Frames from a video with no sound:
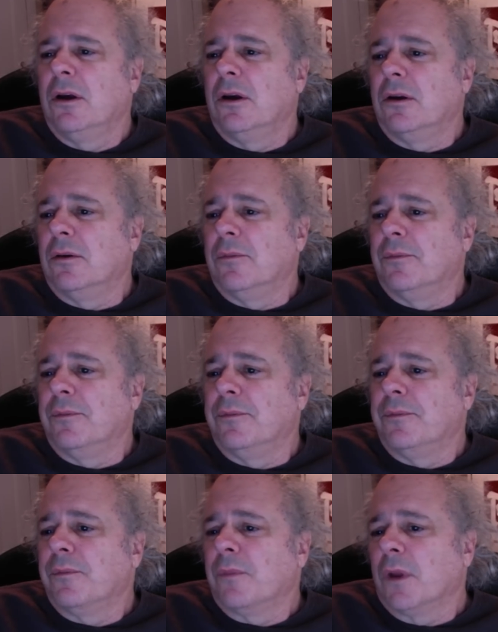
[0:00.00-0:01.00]
On
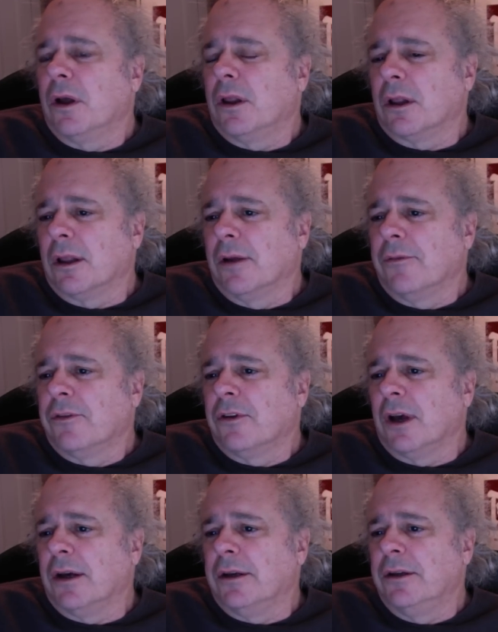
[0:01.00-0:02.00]
the left
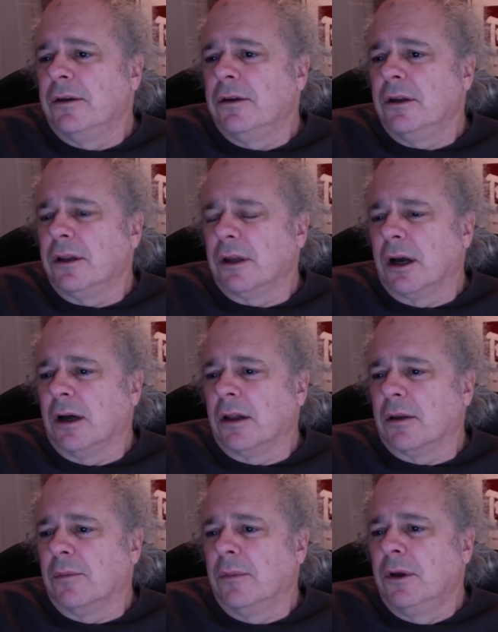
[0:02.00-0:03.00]
side, in the
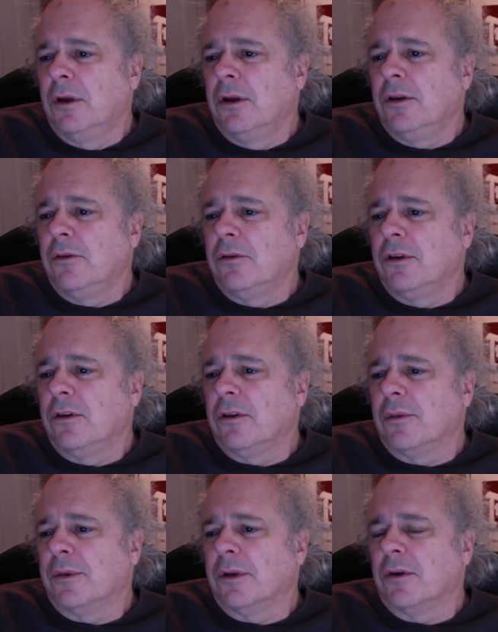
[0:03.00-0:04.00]
column, you see
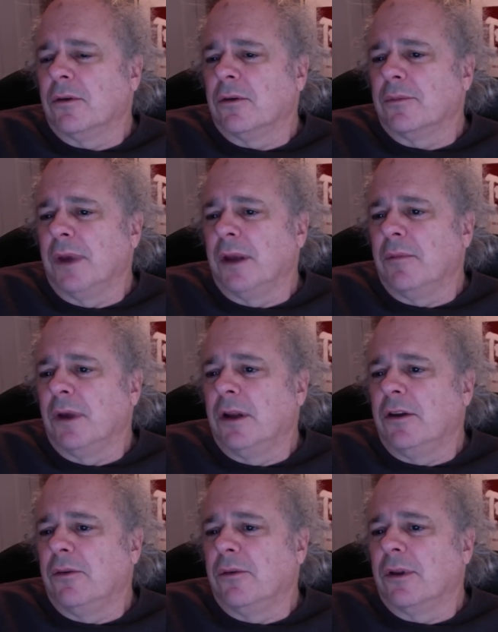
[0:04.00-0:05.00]
something called Main Menu.